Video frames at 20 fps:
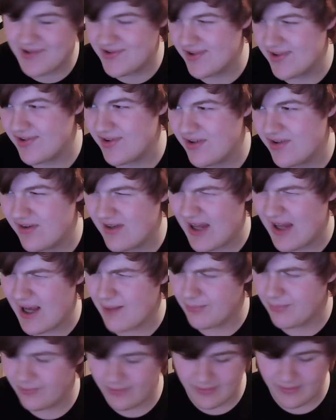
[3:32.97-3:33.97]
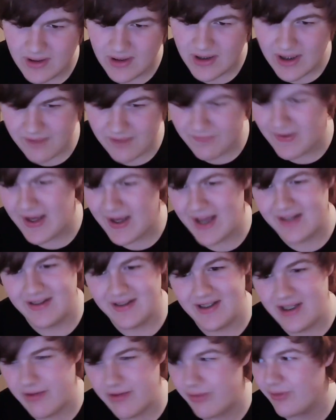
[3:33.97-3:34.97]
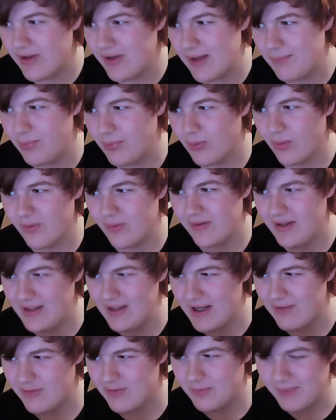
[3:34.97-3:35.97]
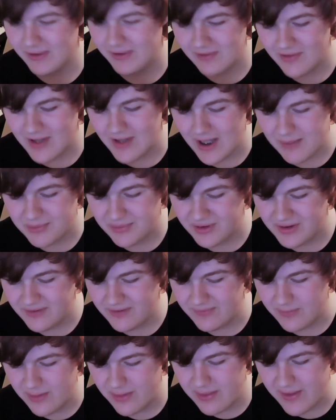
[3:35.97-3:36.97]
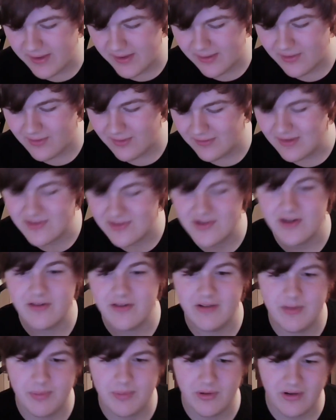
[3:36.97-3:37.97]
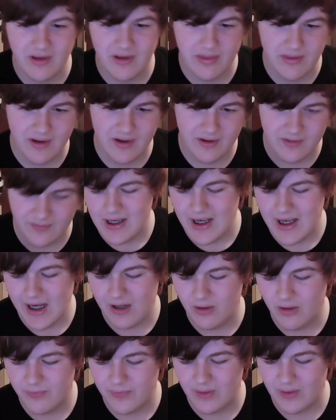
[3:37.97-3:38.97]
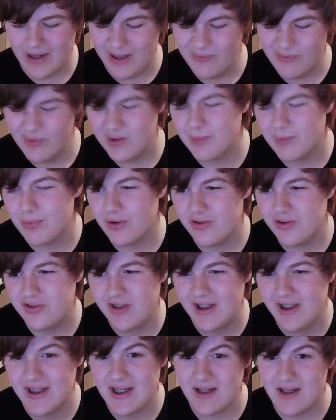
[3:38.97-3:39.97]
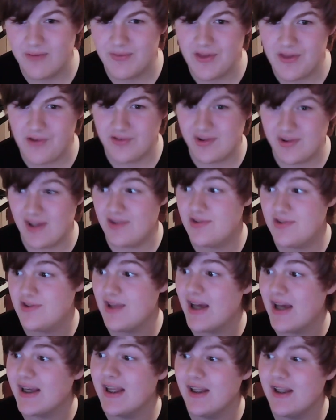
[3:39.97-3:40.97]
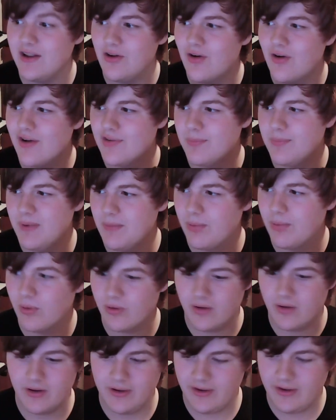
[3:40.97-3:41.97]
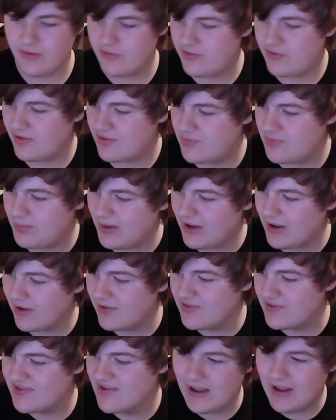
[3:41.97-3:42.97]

since it's a tablet. If it had an Ethernet port, they'd have to make the tablet even thicker, and it's already pretty thick. However, I would appreciate it if there was a second USB port on here just because